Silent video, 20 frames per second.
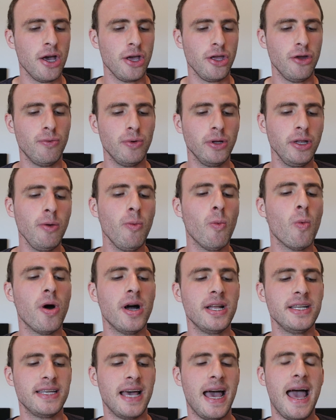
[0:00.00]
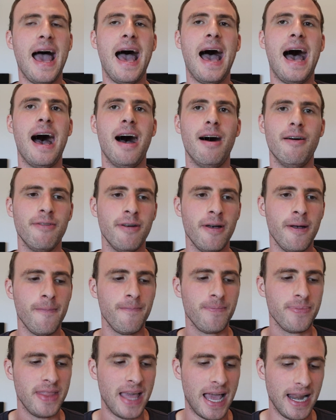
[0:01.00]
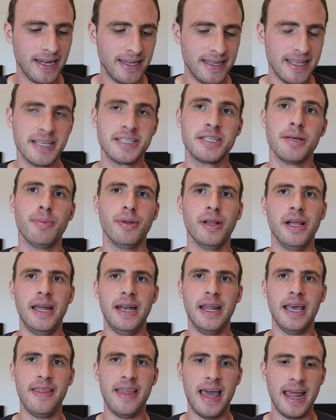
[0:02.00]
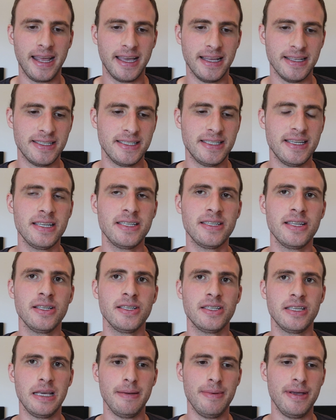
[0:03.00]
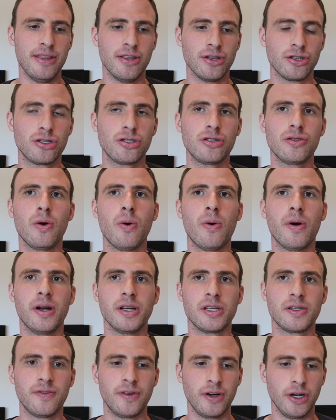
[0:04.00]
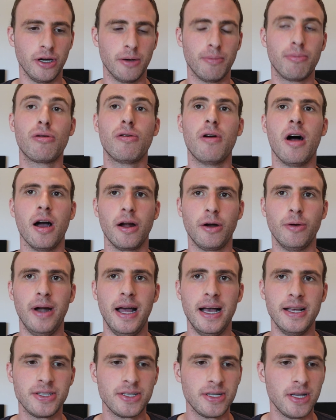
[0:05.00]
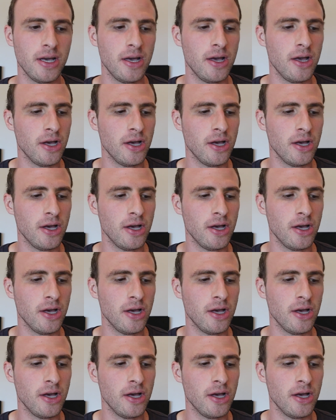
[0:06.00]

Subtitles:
You really want to have that discipline and that consistency be the source for your progress.